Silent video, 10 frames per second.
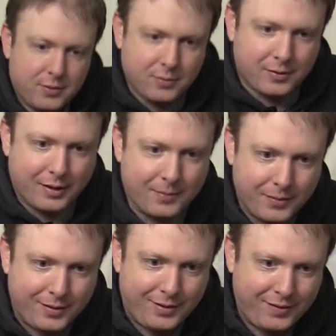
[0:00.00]
just grab
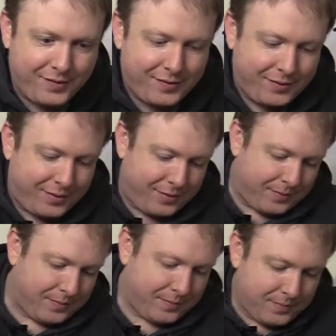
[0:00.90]
this.
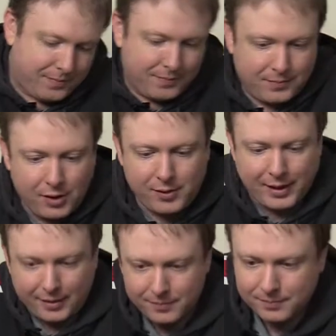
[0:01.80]

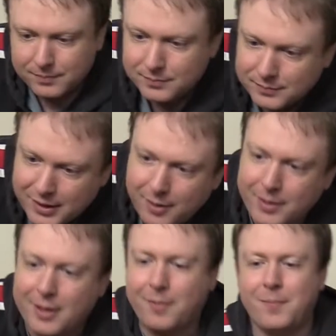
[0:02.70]
Okay, there
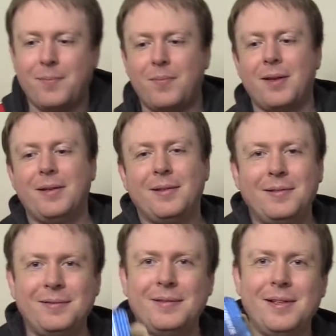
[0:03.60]
we go.
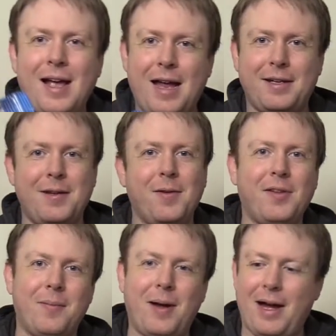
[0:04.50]
Had to use
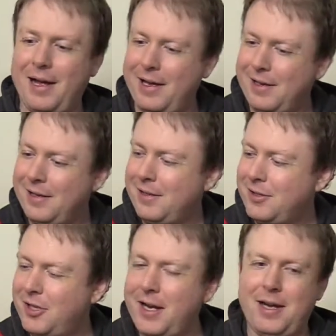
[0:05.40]
some
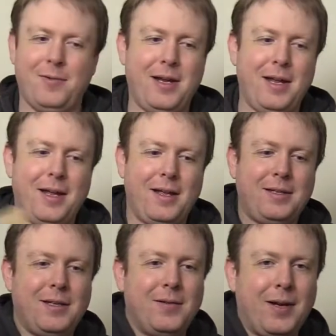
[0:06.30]
shenanery
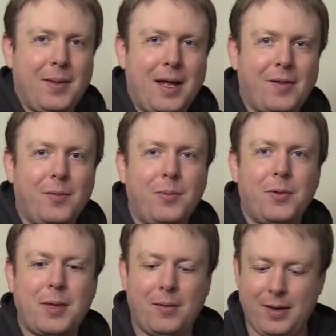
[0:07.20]
to get that, so we'll
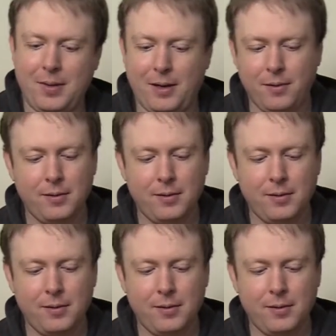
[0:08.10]
put that right there.